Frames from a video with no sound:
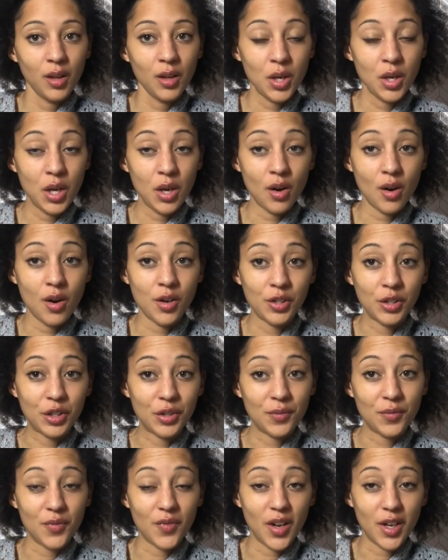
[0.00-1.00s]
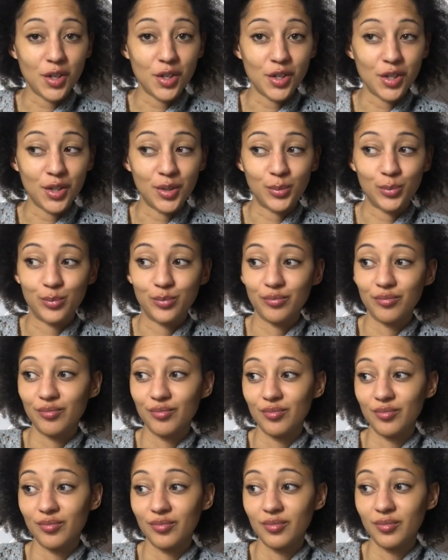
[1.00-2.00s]
Yarn confession.
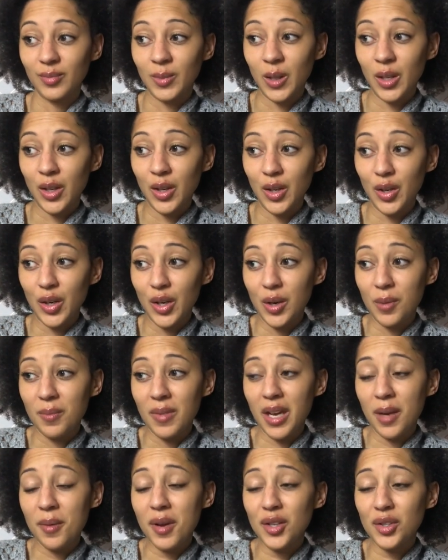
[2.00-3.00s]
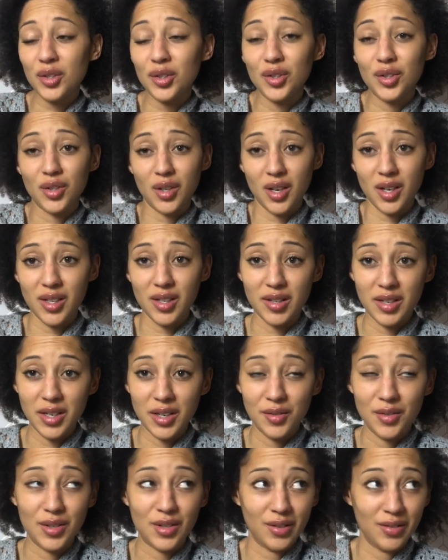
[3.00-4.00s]
Maybe I should start a
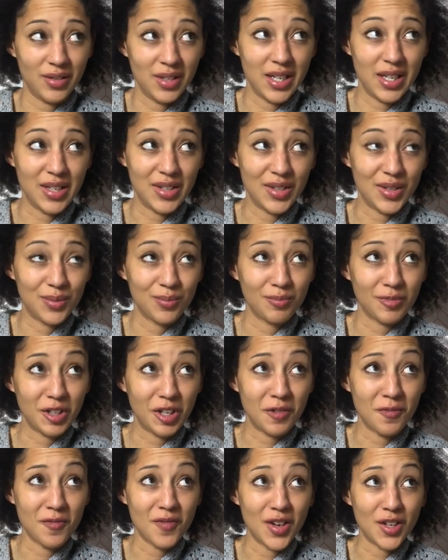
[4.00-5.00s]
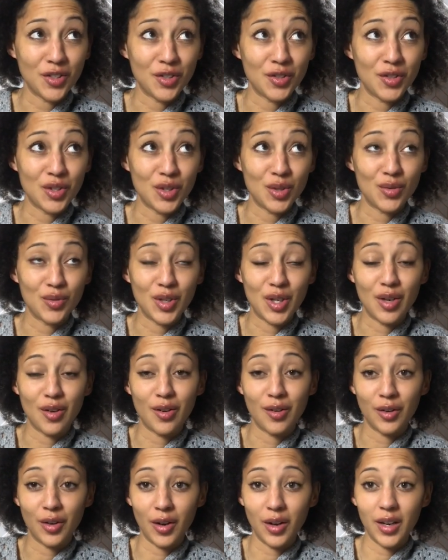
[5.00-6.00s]
series on these. Confessions of a
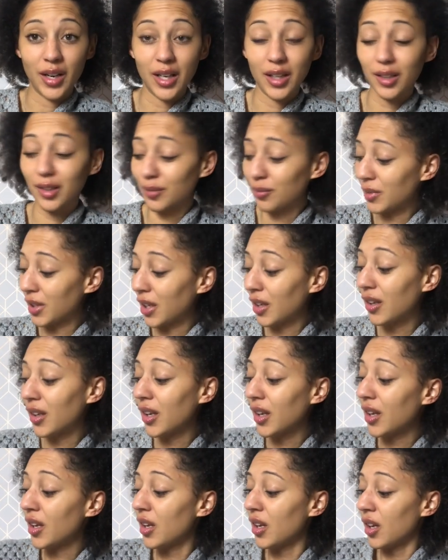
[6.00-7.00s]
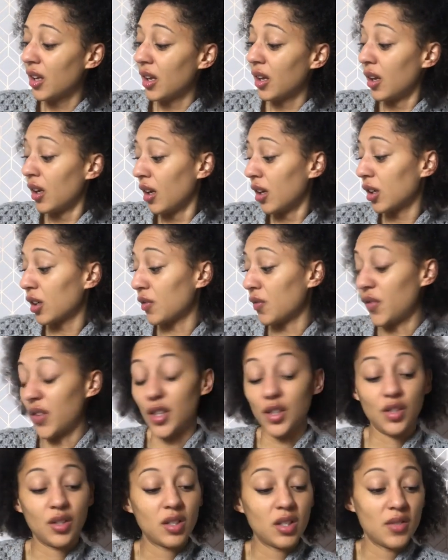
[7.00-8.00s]
yarnaholic.
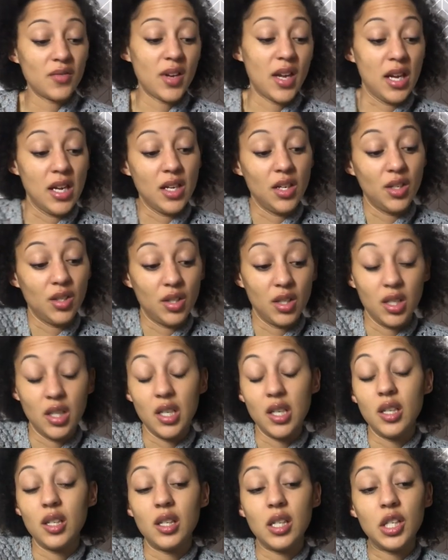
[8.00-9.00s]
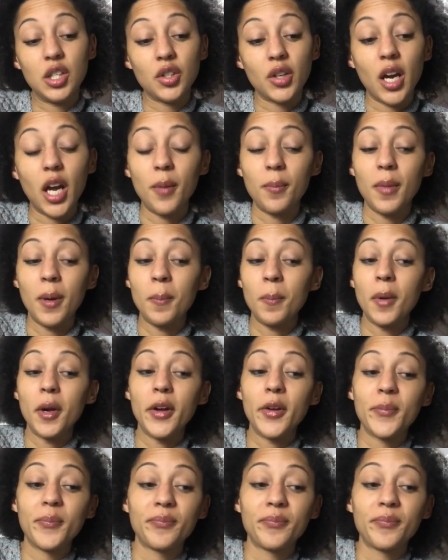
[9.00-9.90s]
Confessions of a HGDC tribe member.